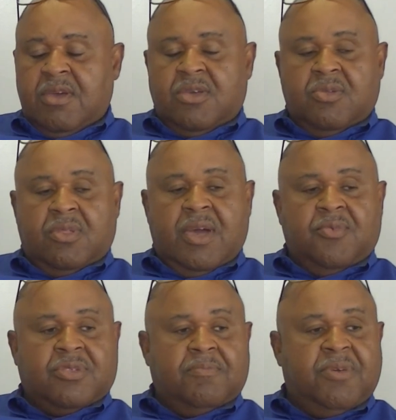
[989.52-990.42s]
you know, that
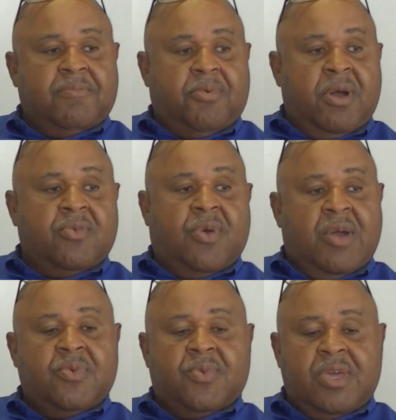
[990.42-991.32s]
was a big part of
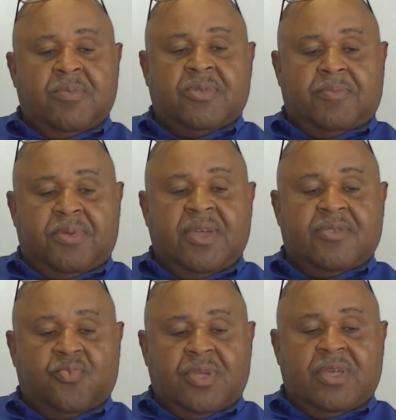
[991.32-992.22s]
why we were able to play
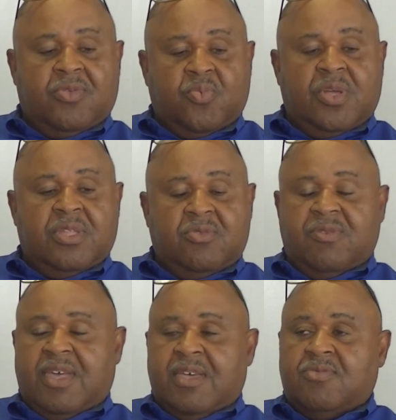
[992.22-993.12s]
as well
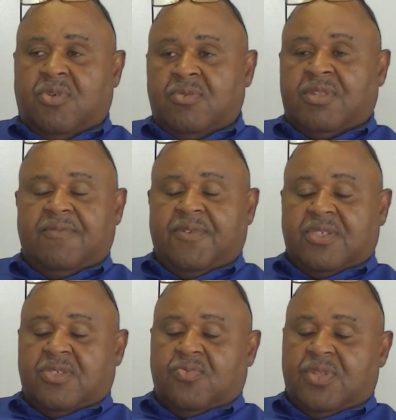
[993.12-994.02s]
on
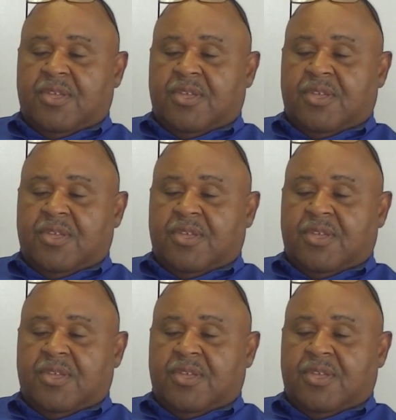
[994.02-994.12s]
defense as we